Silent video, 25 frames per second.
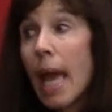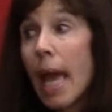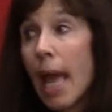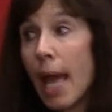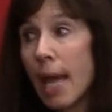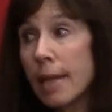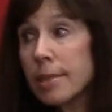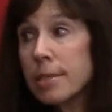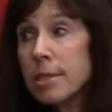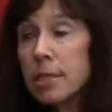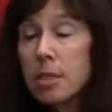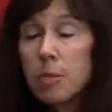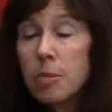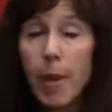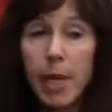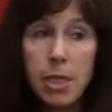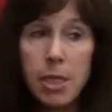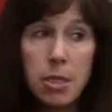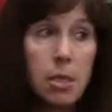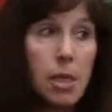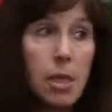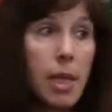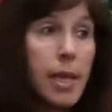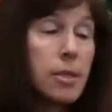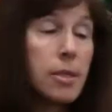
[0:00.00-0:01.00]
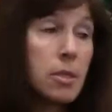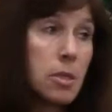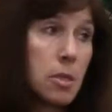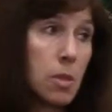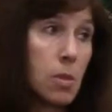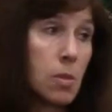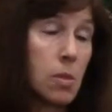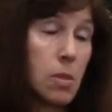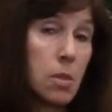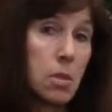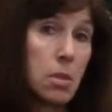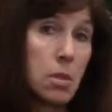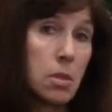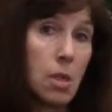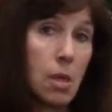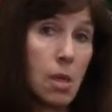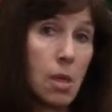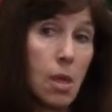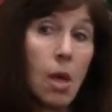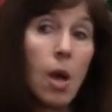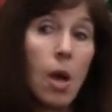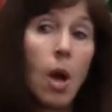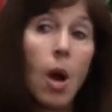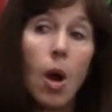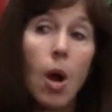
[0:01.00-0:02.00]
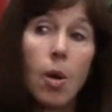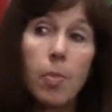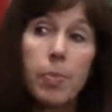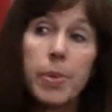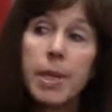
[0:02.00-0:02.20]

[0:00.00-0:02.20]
and special ed students are